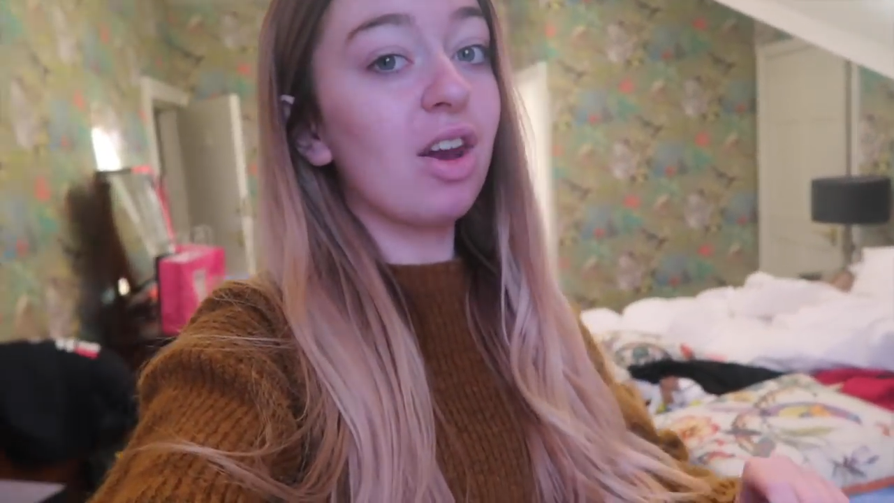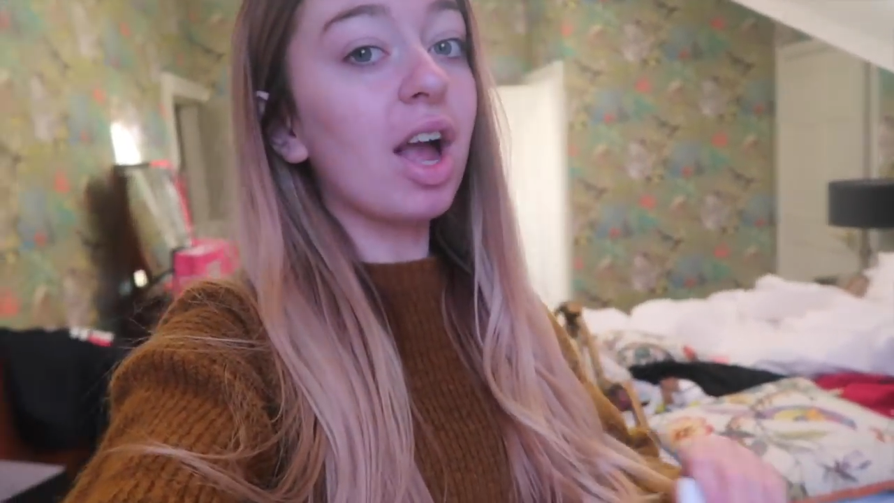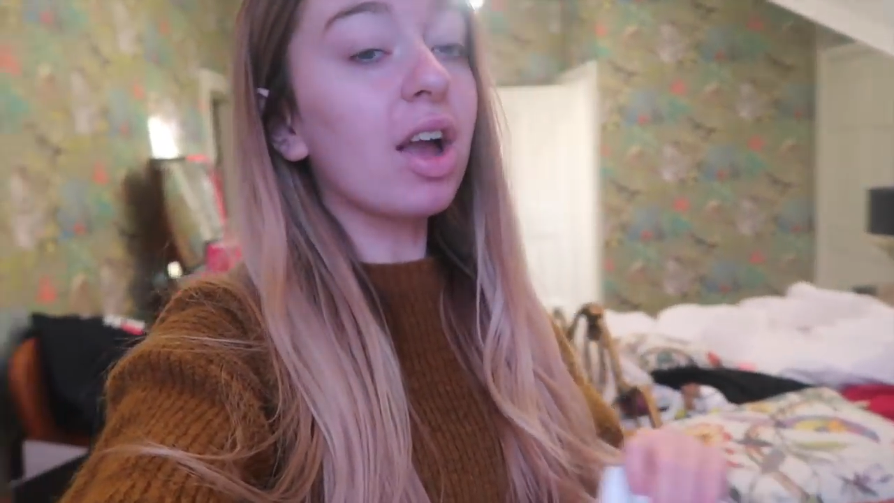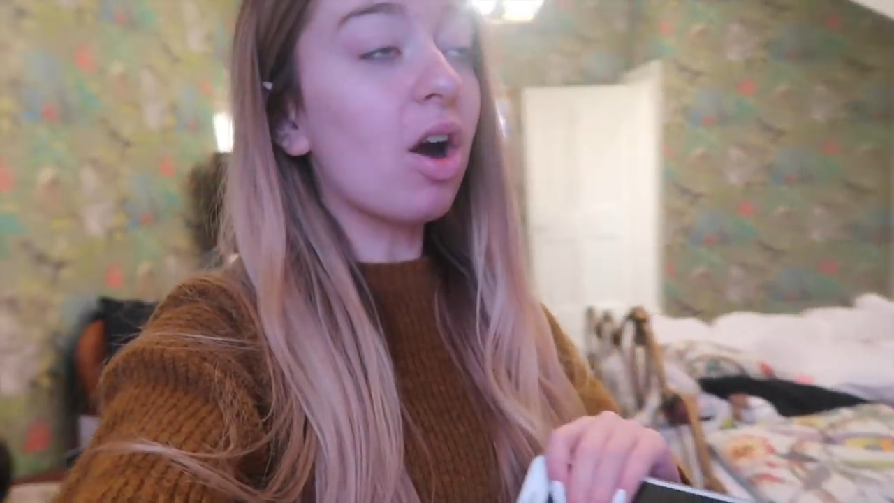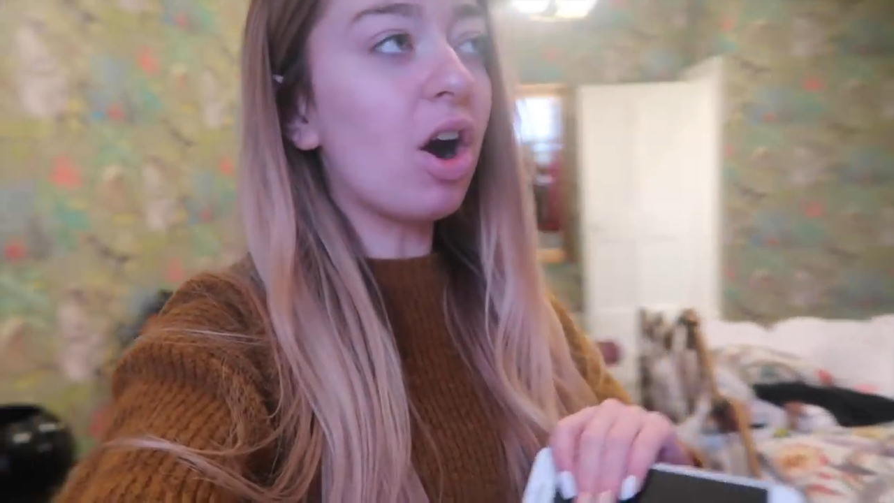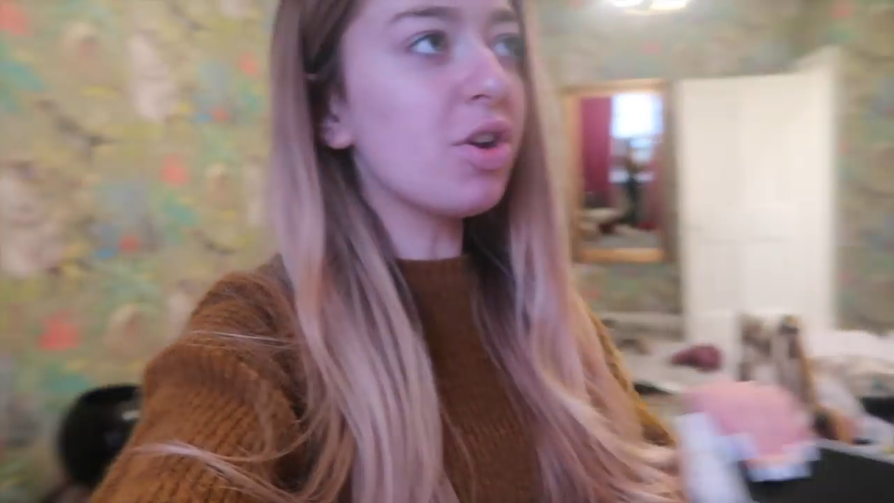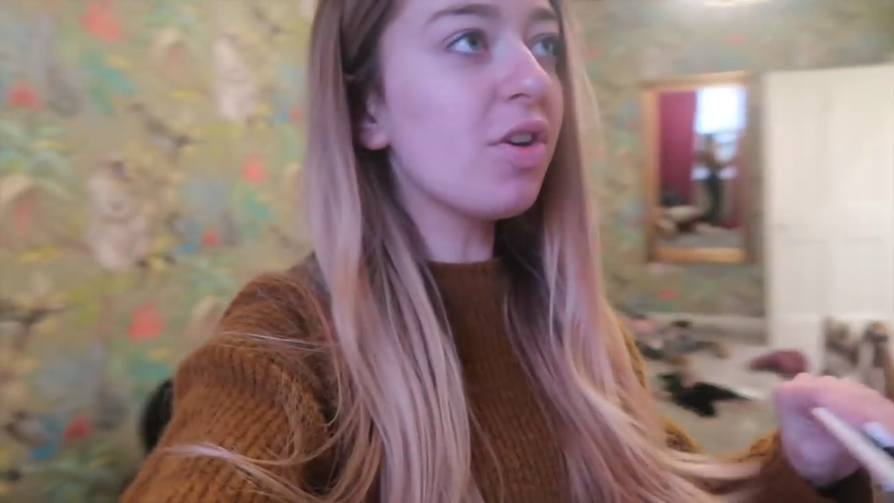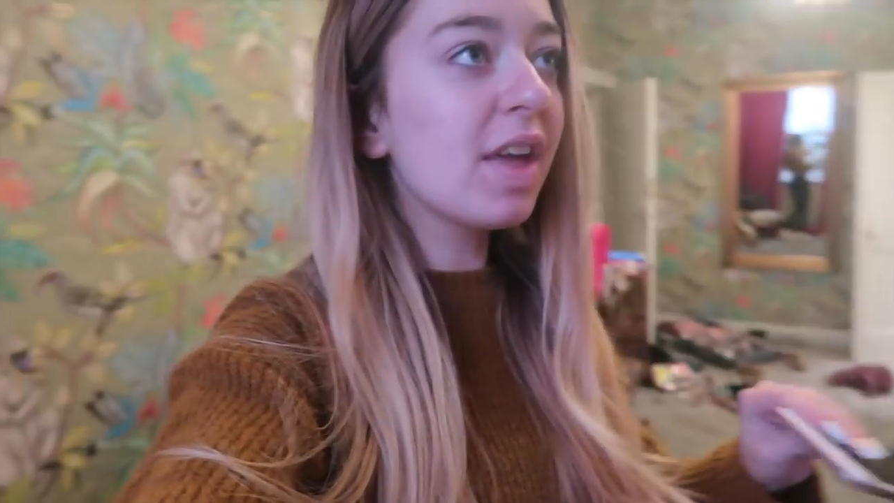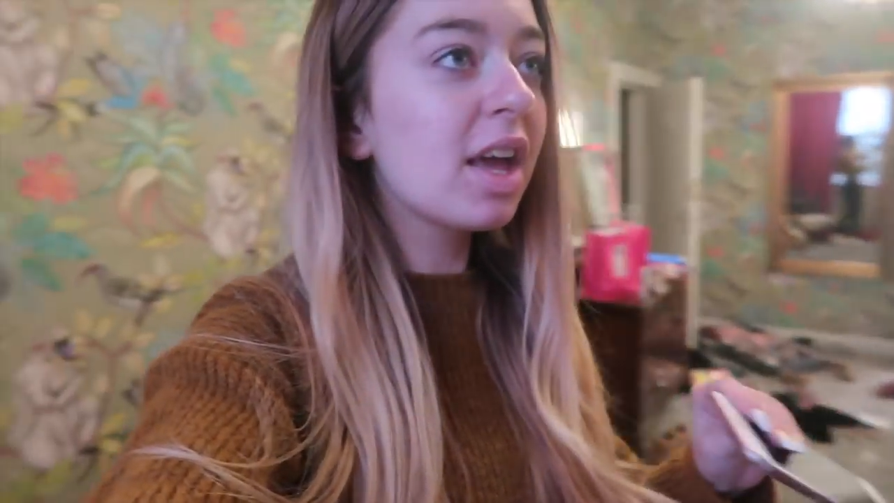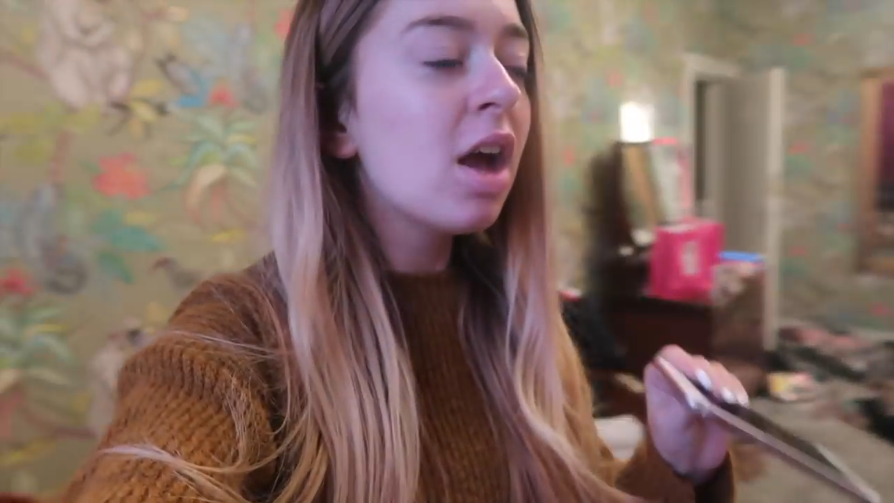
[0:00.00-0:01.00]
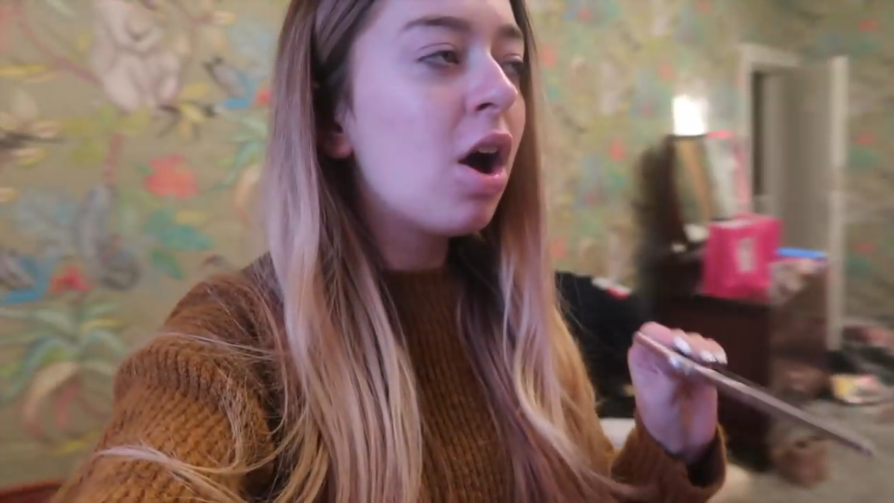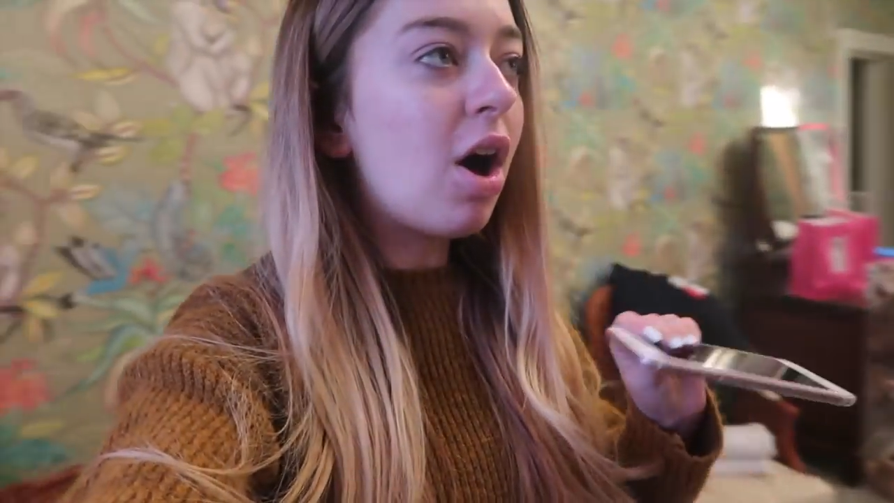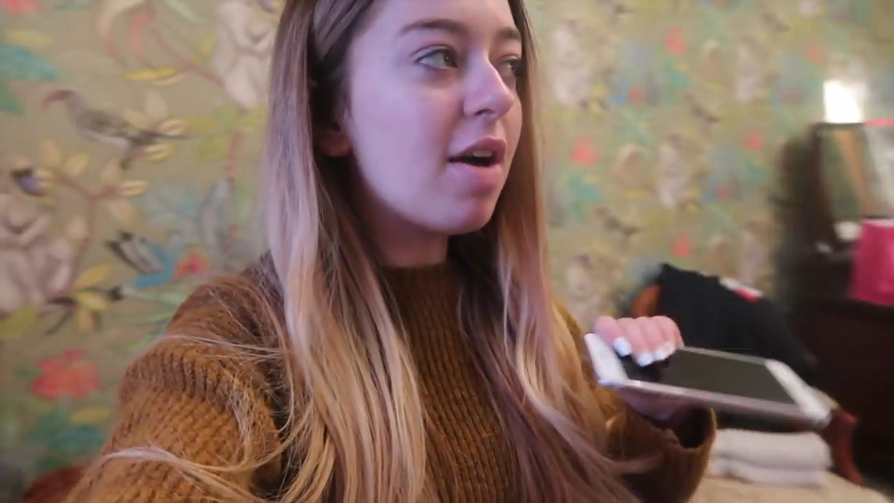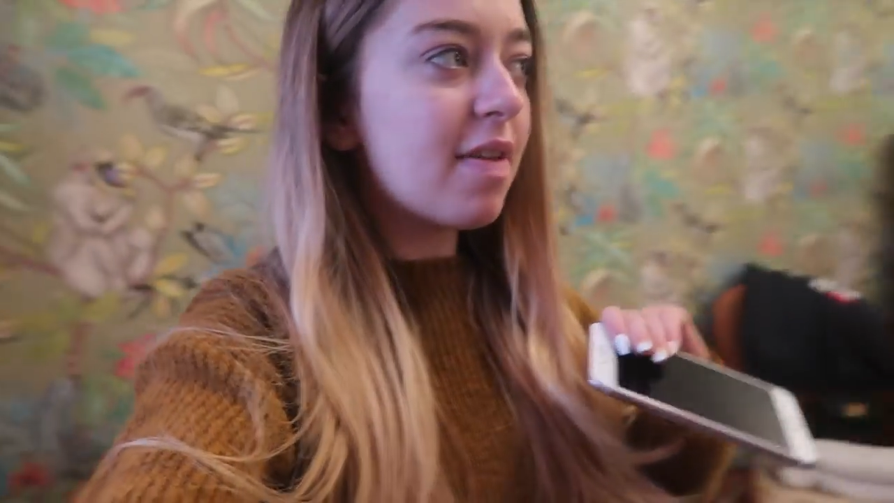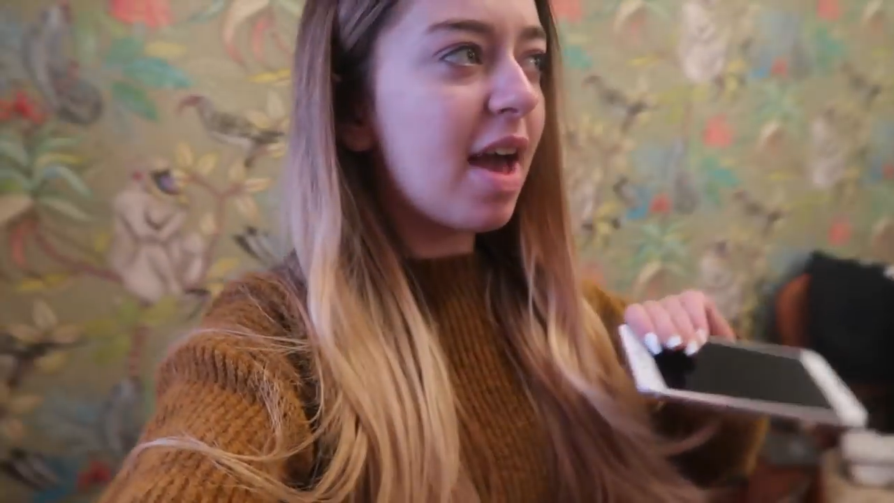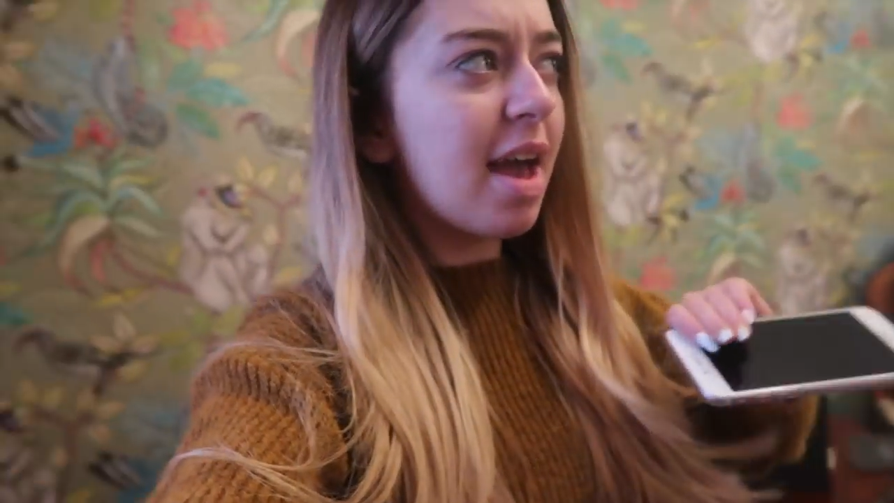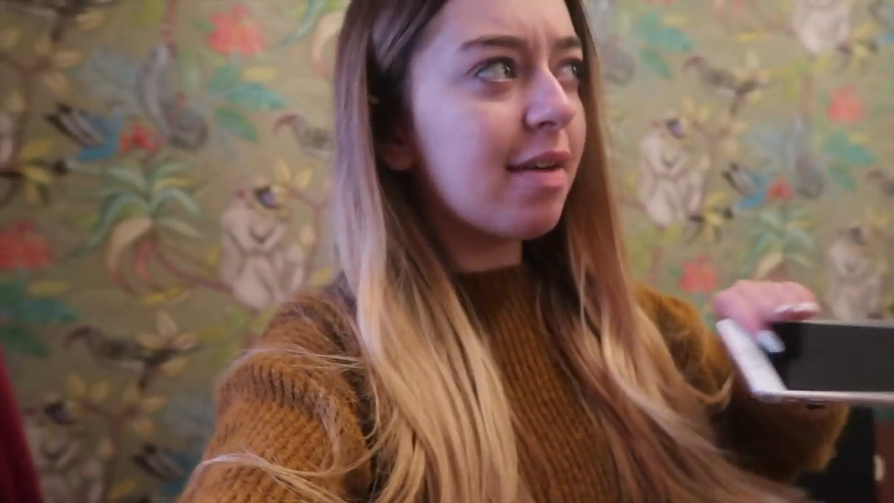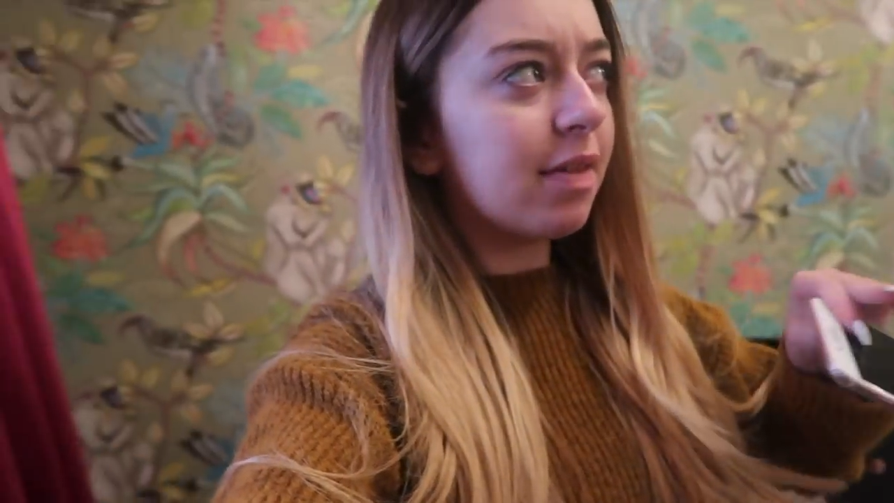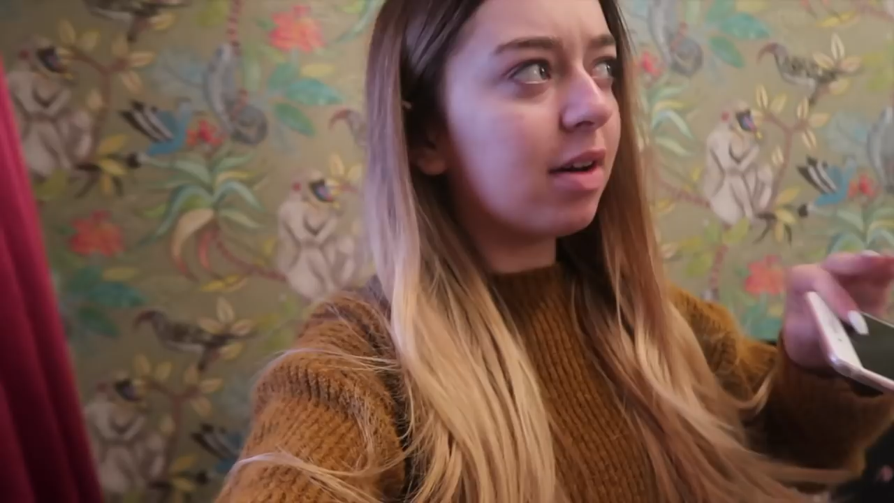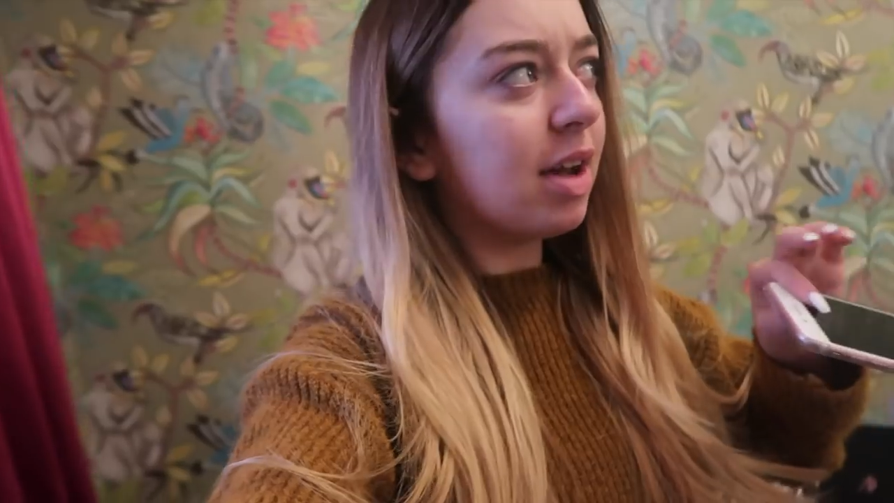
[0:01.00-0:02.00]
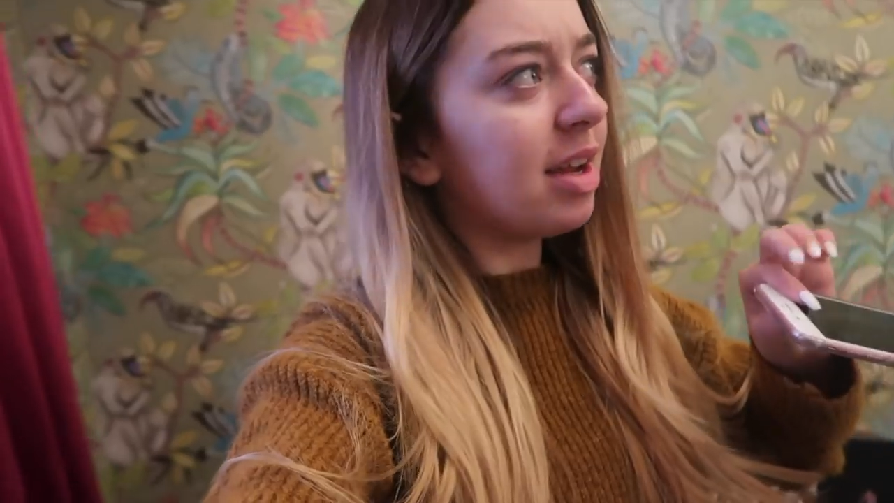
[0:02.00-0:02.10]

Like, I don't think I've ever...